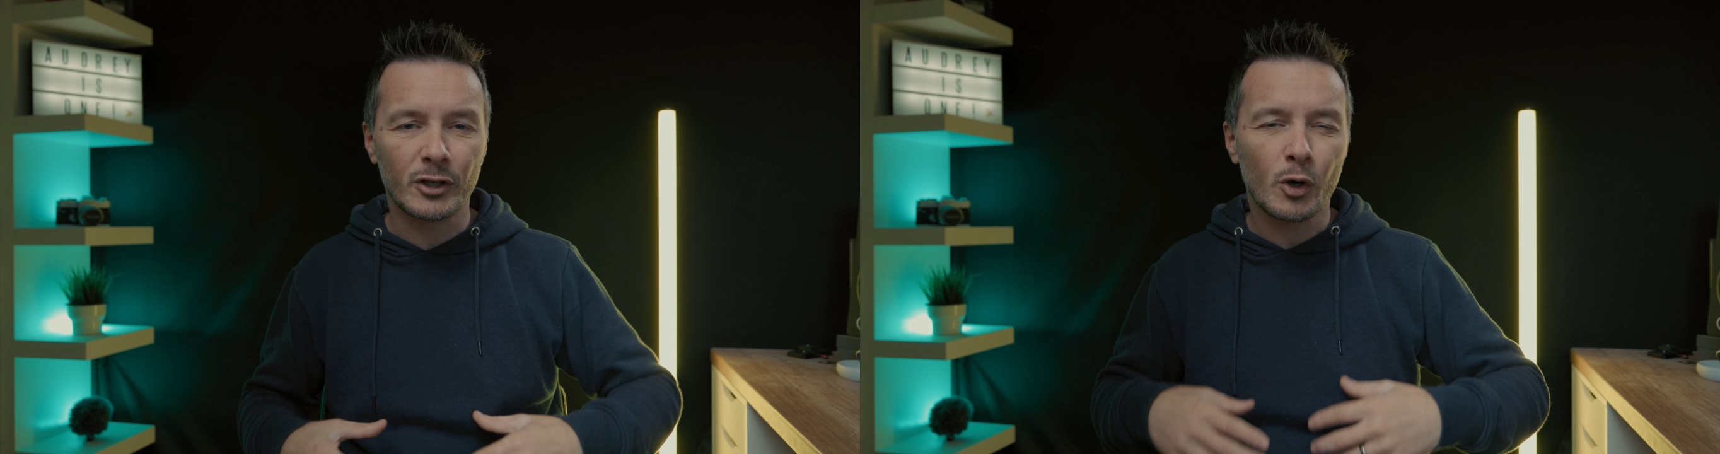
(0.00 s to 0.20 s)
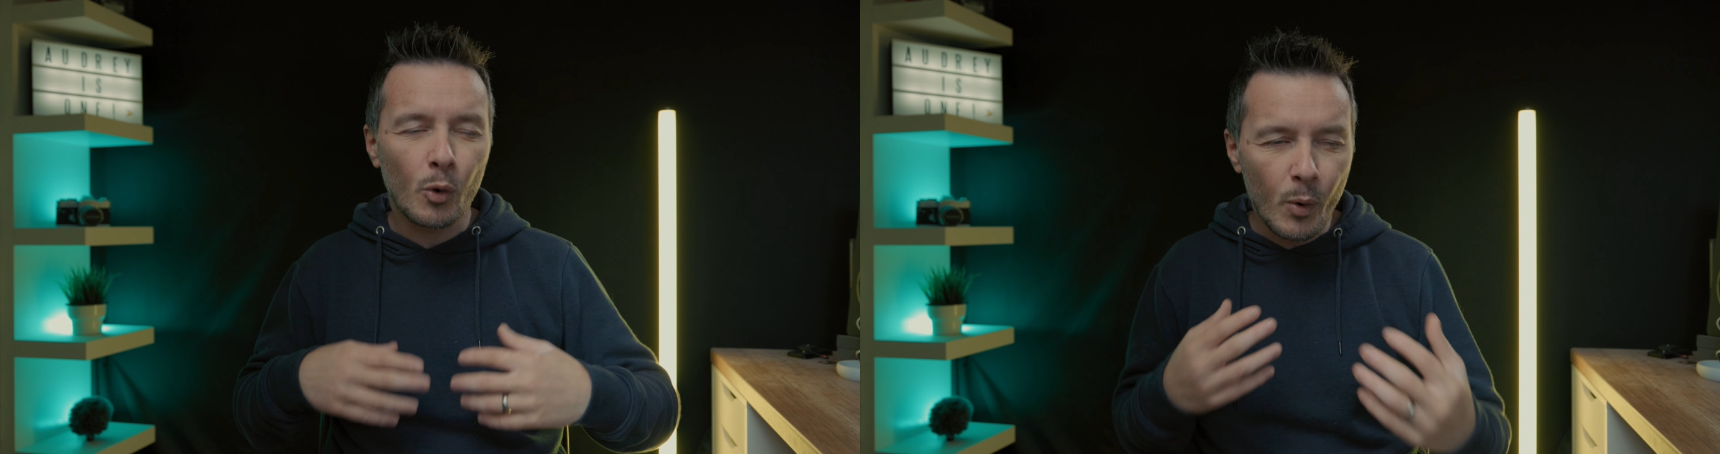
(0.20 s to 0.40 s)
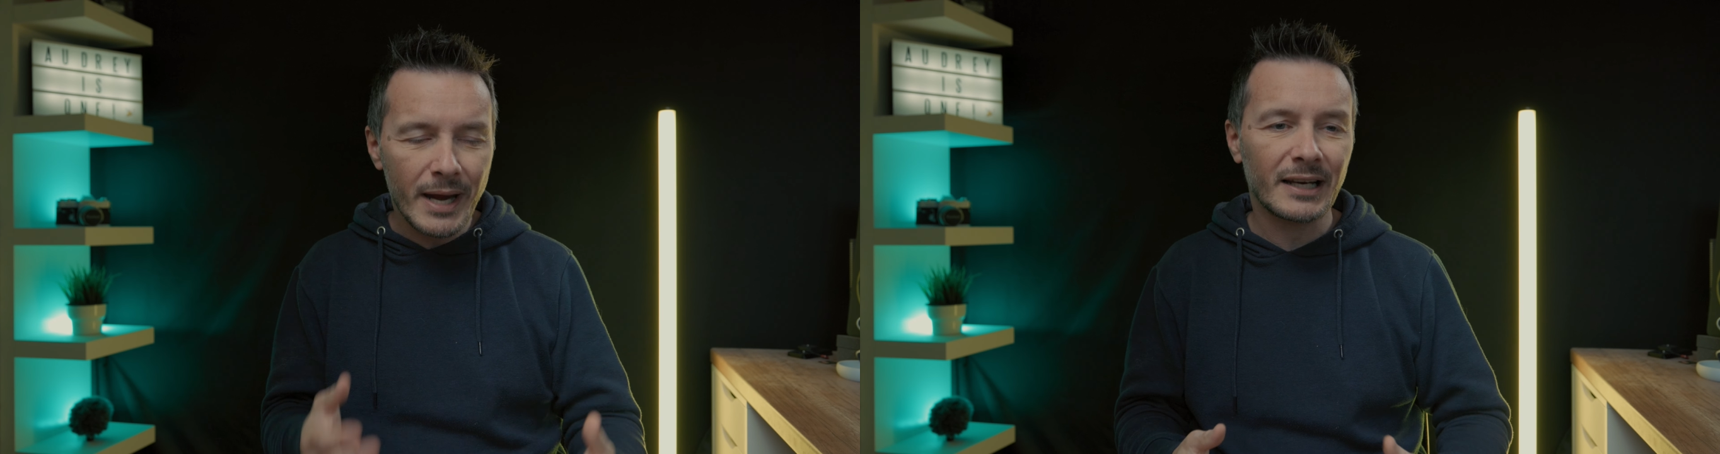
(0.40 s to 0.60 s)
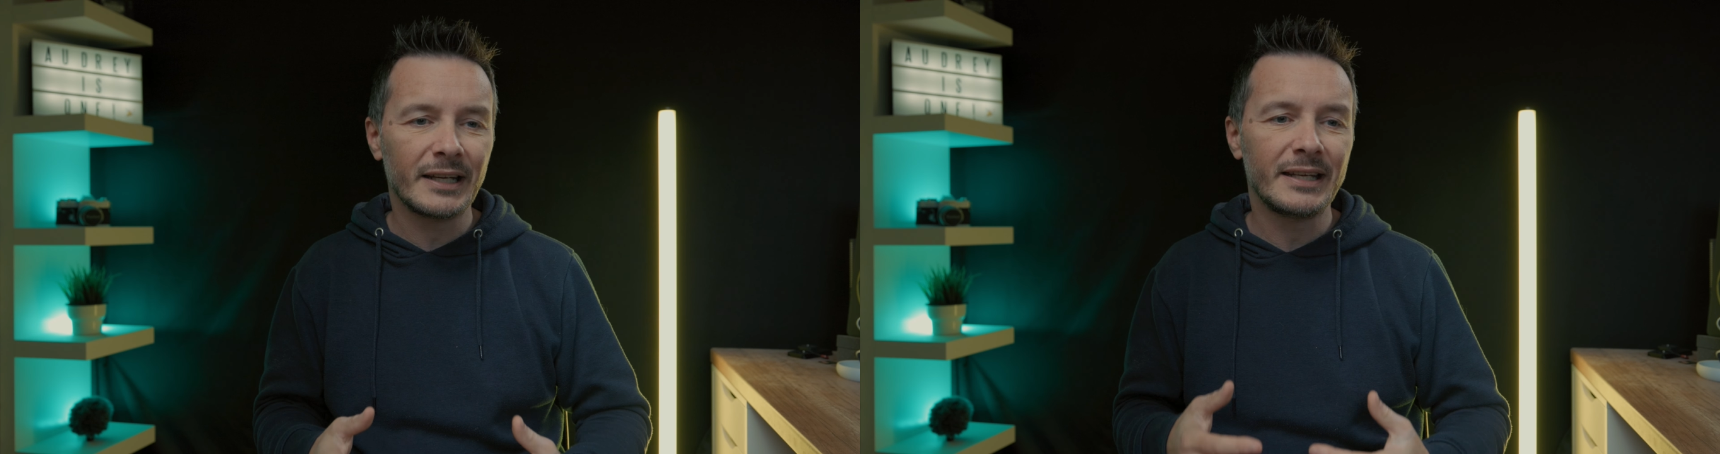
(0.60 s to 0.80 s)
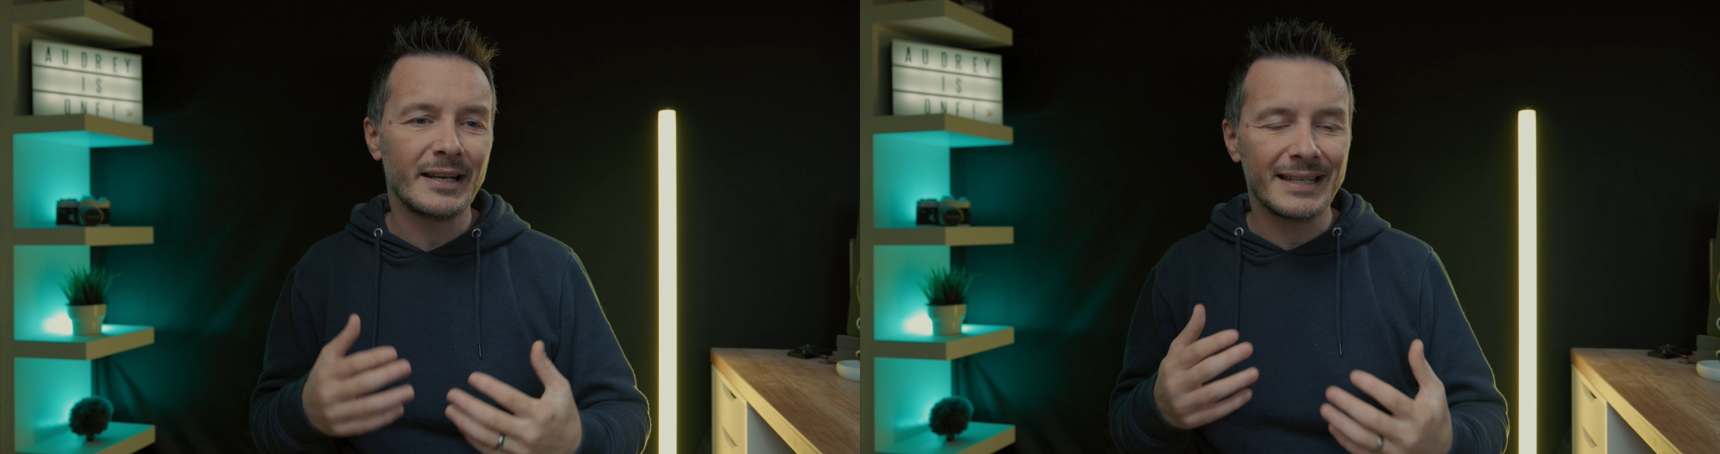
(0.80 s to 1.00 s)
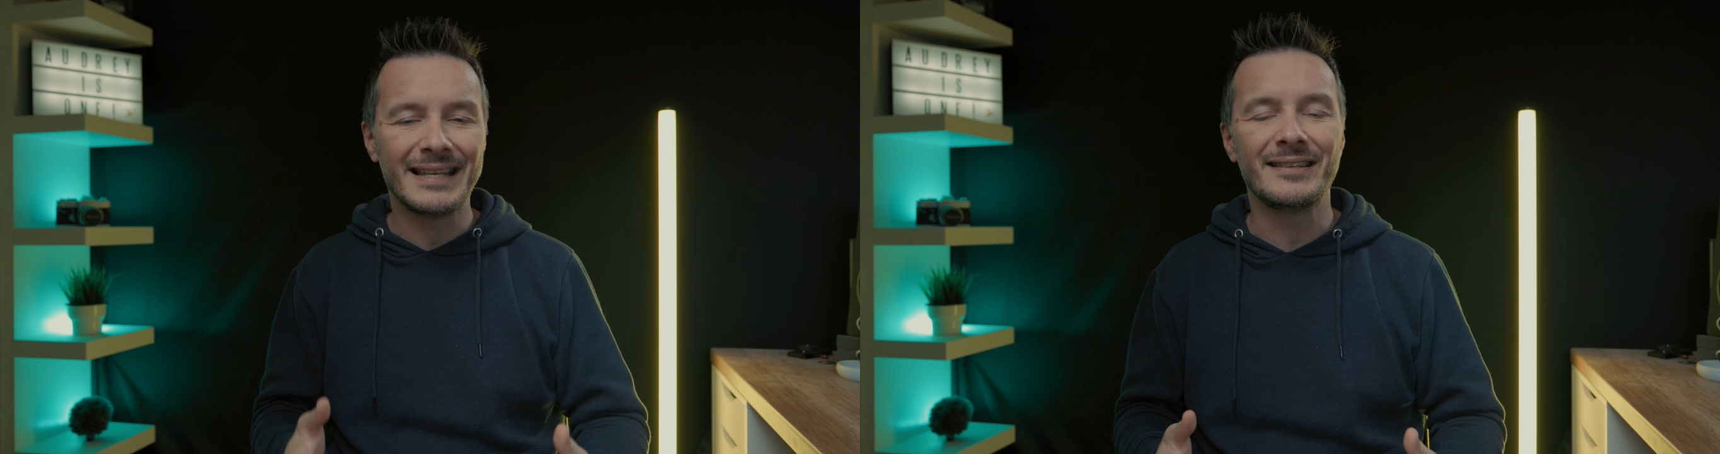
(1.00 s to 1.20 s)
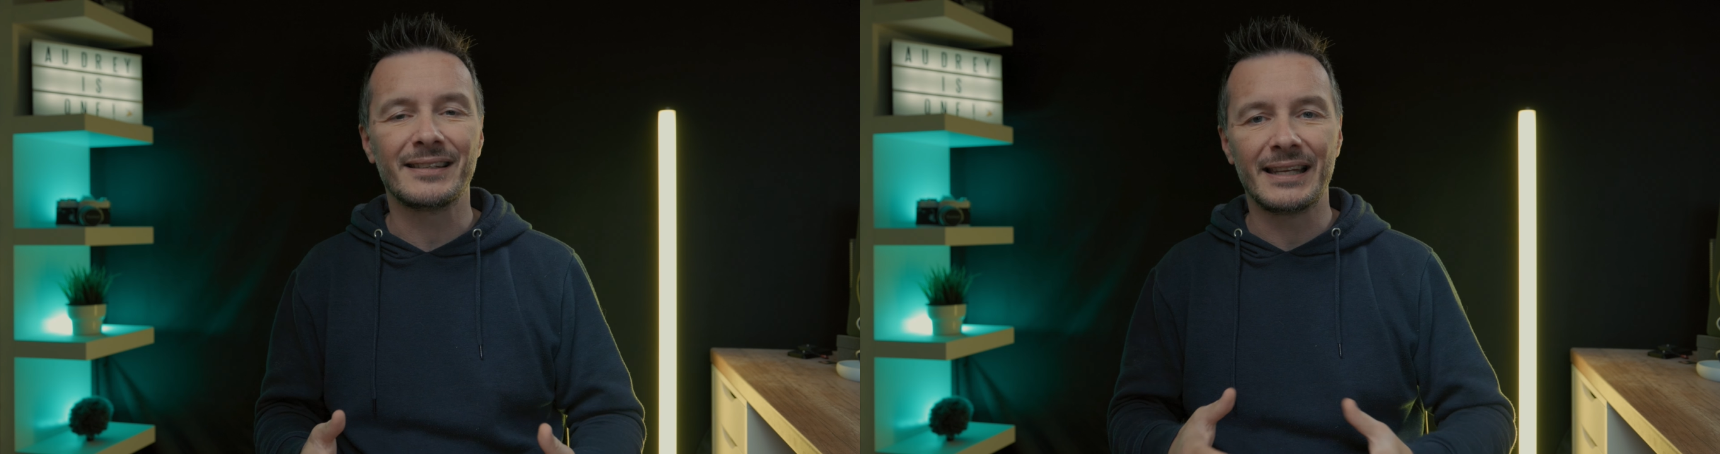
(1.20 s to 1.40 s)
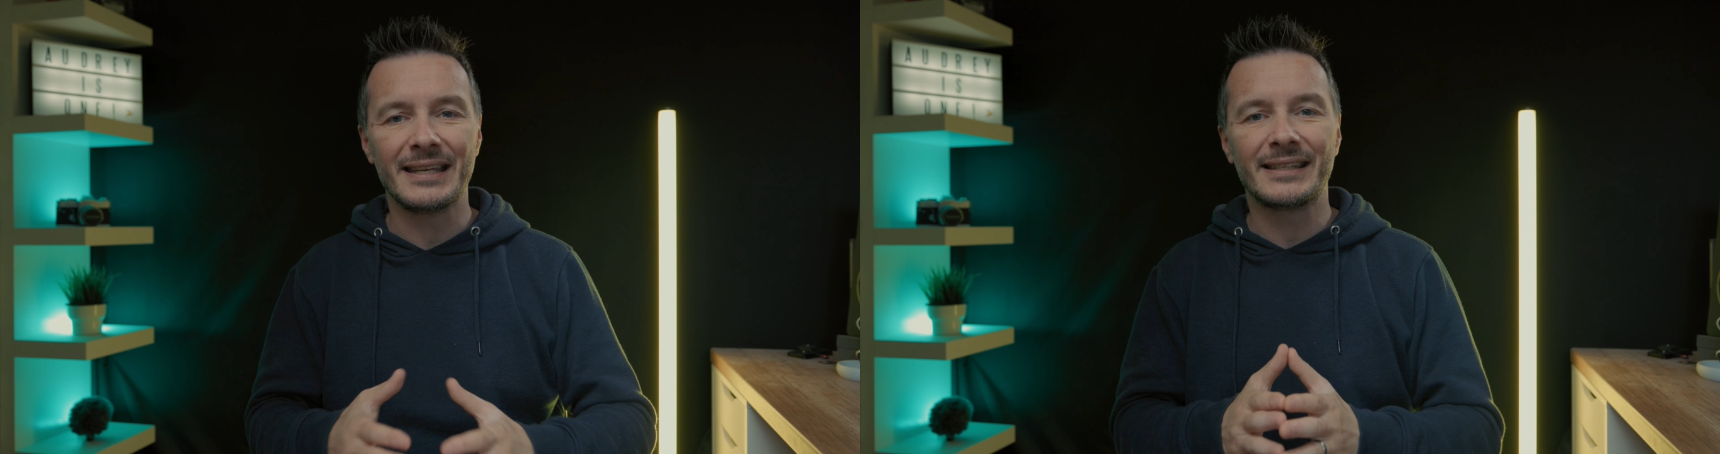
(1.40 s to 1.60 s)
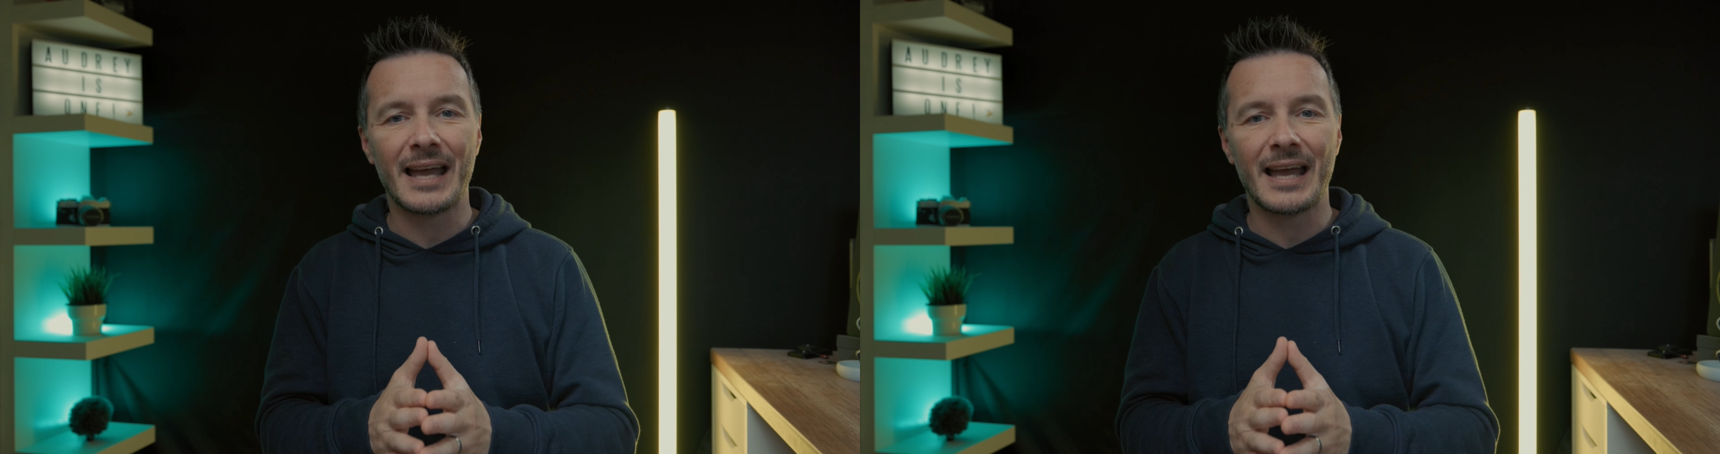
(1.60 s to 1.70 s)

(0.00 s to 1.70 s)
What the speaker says: quickly and easily